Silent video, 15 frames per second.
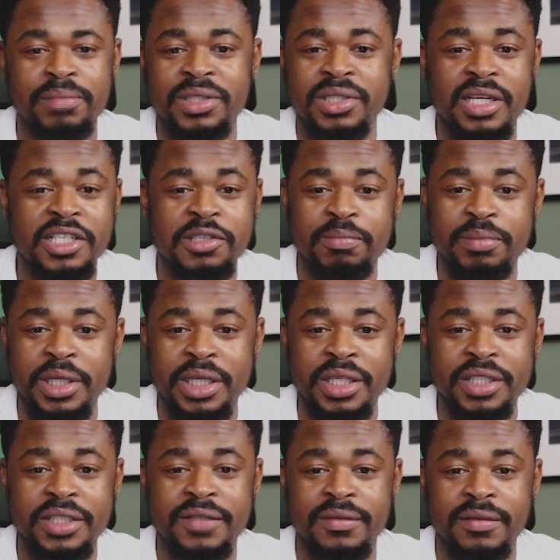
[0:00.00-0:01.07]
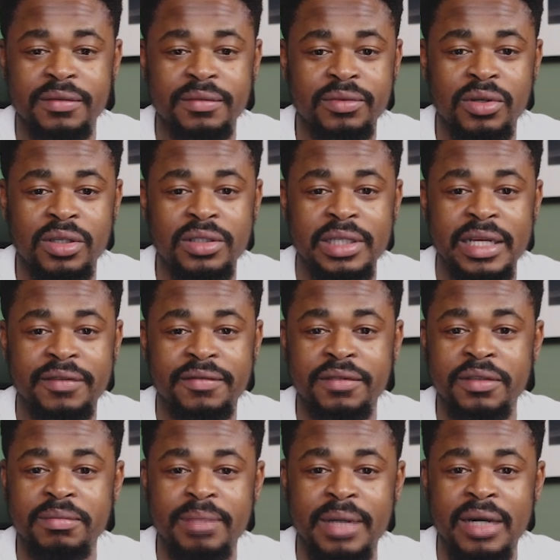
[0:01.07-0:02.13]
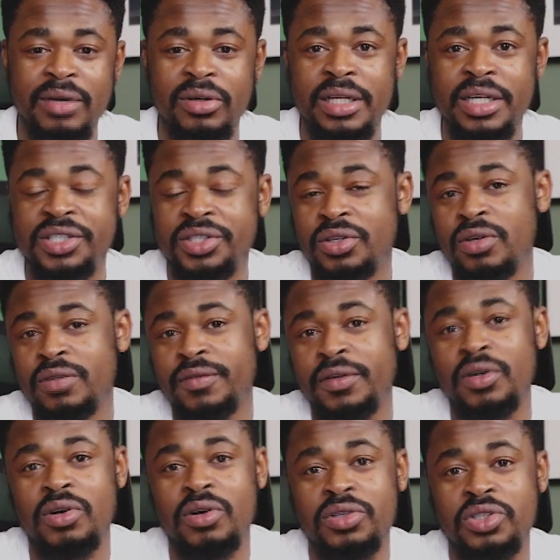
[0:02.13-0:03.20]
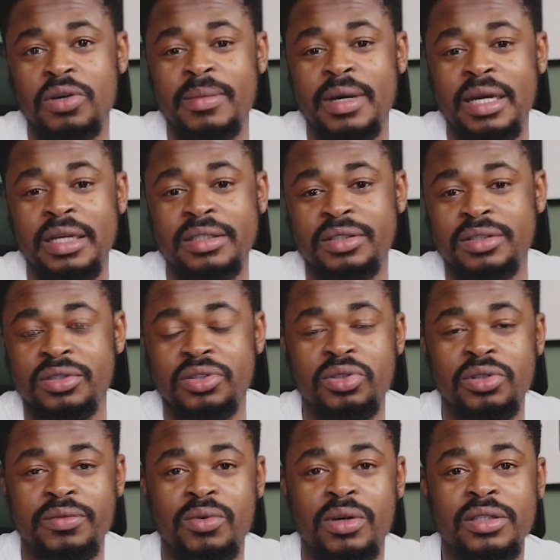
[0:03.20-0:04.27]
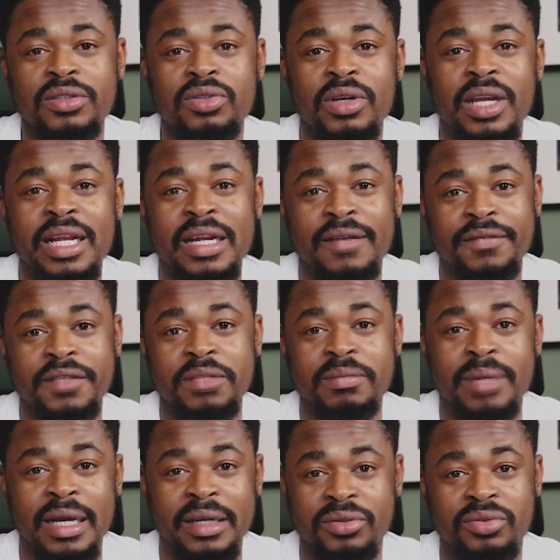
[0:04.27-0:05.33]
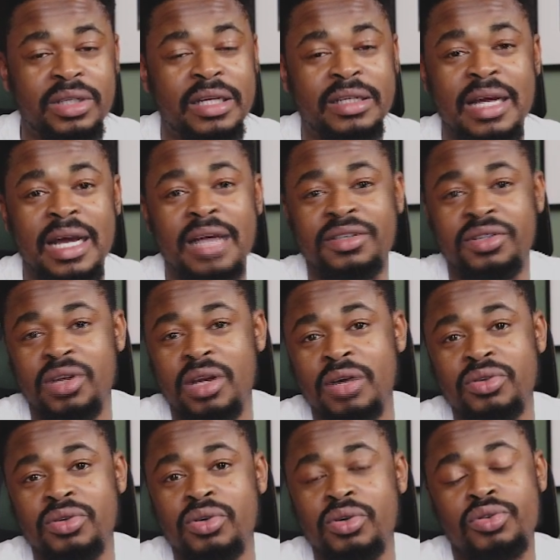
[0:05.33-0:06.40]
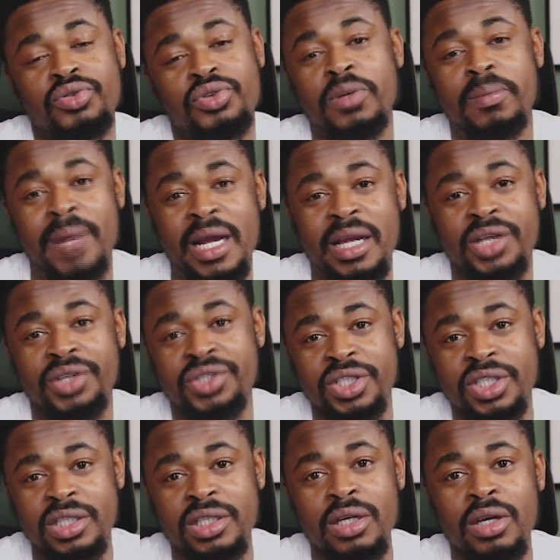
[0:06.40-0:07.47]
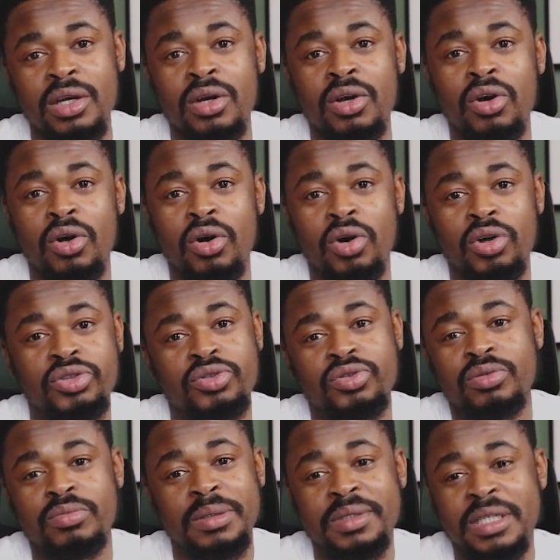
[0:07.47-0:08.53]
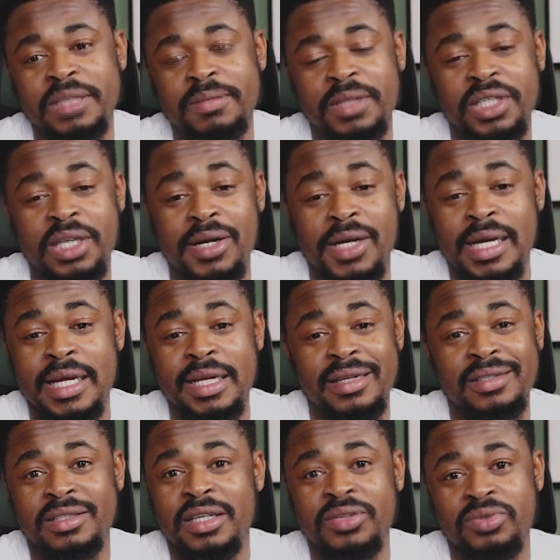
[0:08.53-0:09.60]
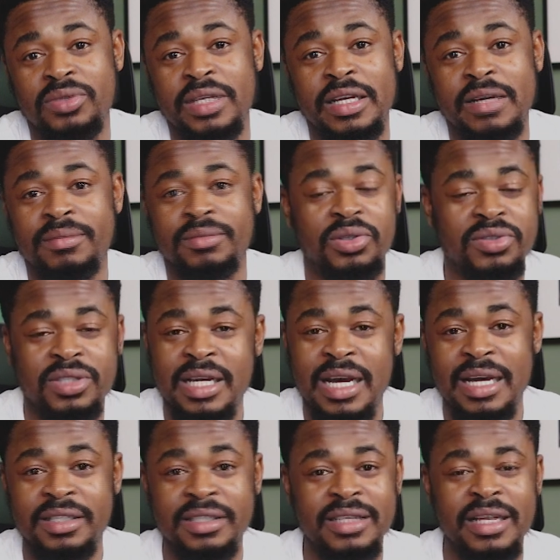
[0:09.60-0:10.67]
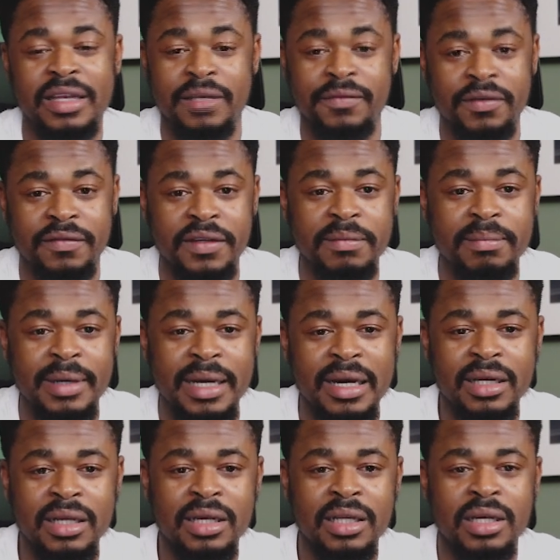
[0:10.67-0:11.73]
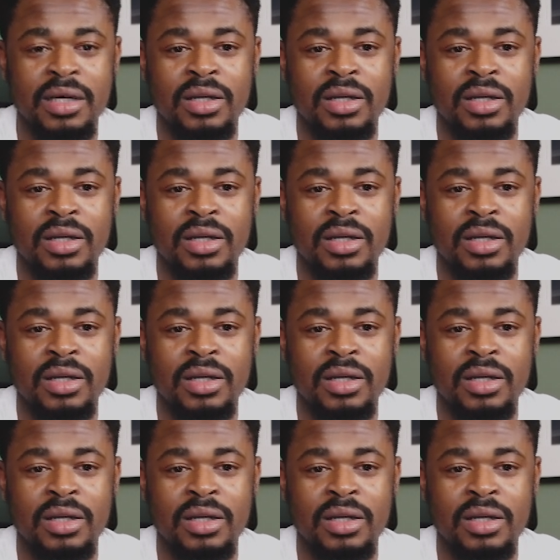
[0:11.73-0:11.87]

business page, if you want like a feedback collection for your customers, you know, if you want to get their feedback, you can add QR code to your packaging or to maybe a special card and send to them. They'll scan it and give you feedback.